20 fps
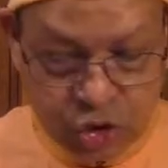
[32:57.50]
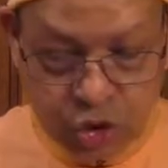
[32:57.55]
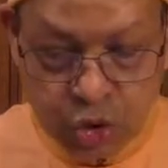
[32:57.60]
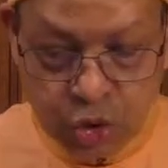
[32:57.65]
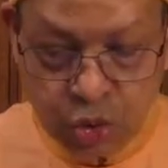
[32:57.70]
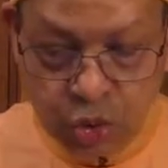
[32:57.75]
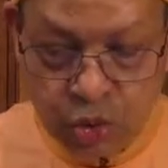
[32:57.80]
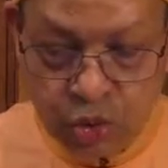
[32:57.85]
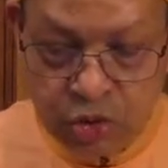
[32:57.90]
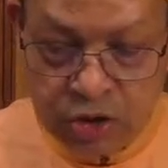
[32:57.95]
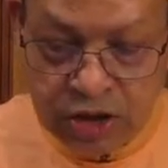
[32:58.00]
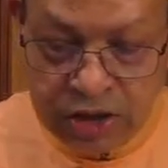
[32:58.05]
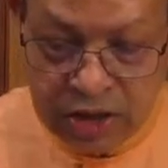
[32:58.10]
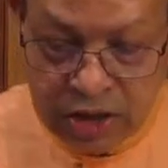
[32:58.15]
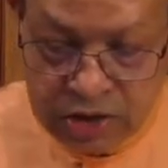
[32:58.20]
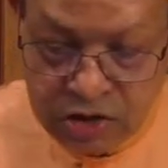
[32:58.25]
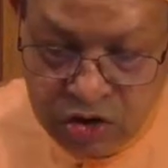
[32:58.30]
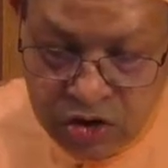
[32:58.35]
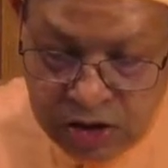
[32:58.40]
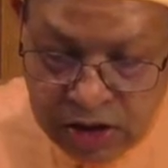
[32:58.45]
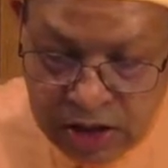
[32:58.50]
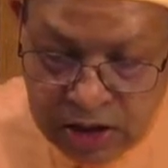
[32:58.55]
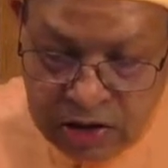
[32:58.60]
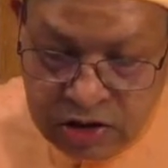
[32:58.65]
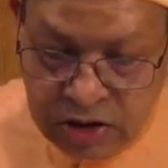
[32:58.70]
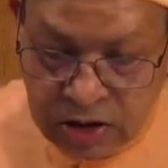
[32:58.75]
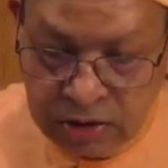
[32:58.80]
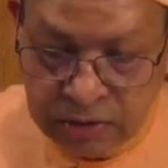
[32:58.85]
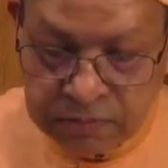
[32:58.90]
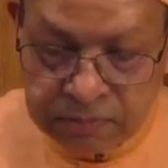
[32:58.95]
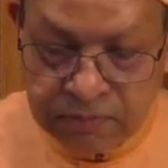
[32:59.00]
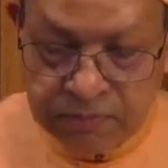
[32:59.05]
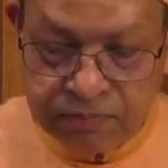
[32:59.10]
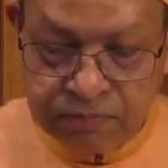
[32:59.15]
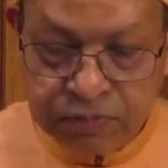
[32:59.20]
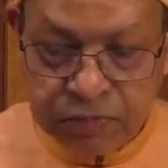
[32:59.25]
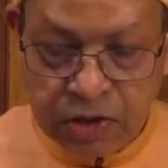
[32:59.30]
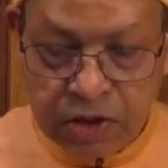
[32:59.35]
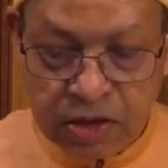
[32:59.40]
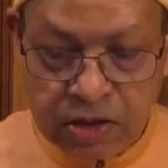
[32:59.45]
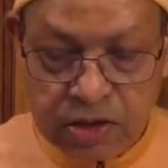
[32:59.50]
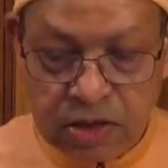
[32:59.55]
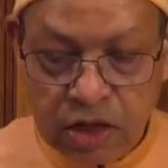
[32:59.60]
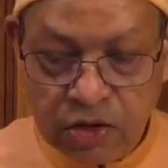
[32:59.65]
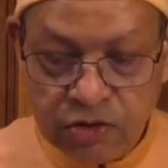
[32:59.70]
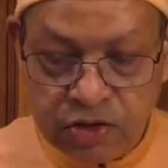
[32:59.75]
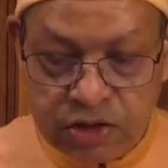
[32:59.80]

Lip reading: true renunciation. Now he